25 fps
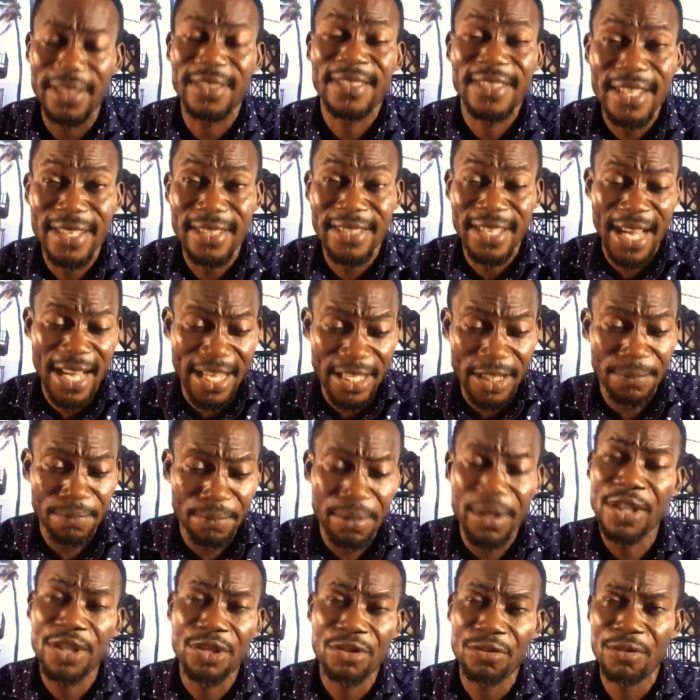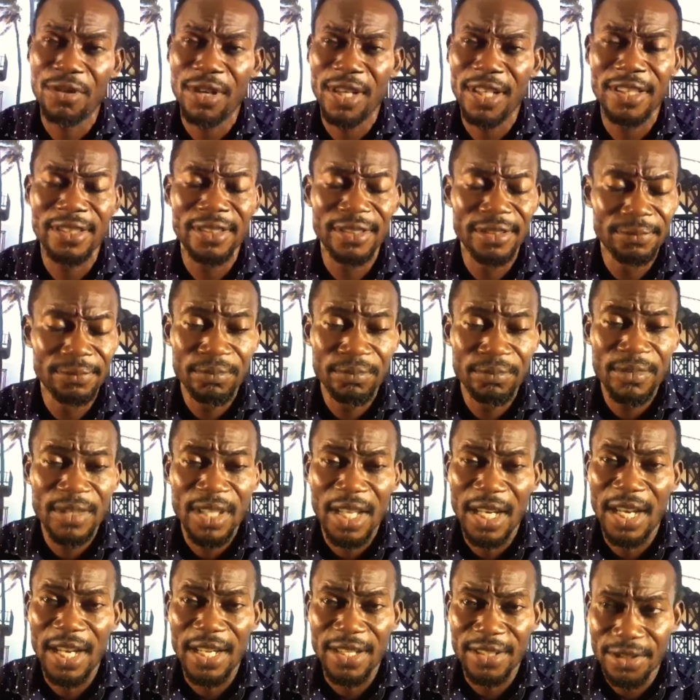These are spiritual
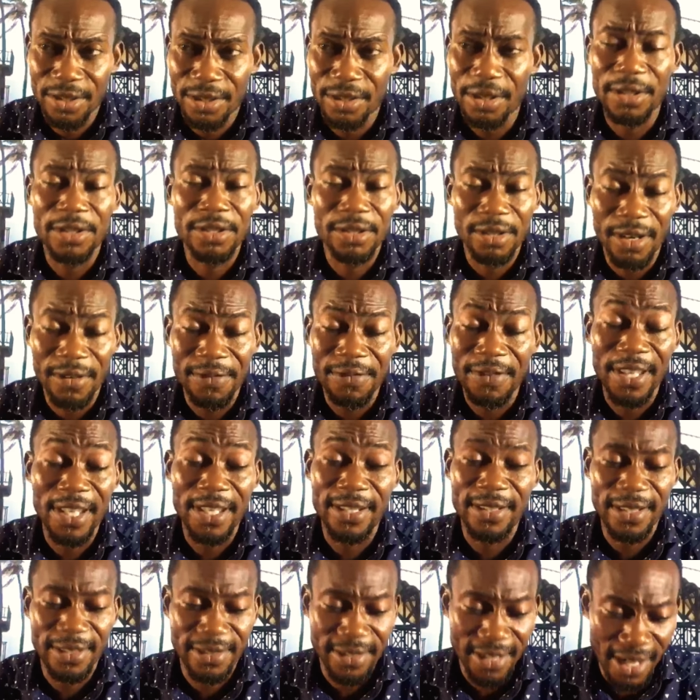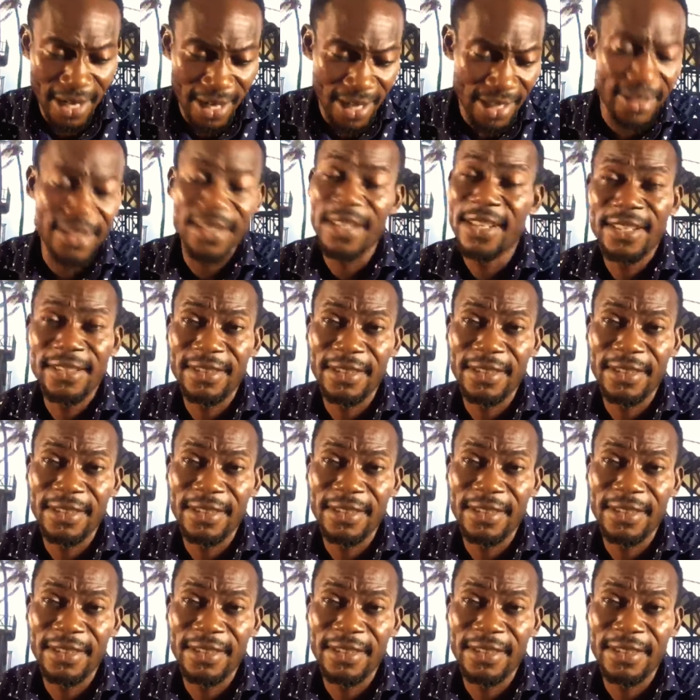uh, sort of exercise.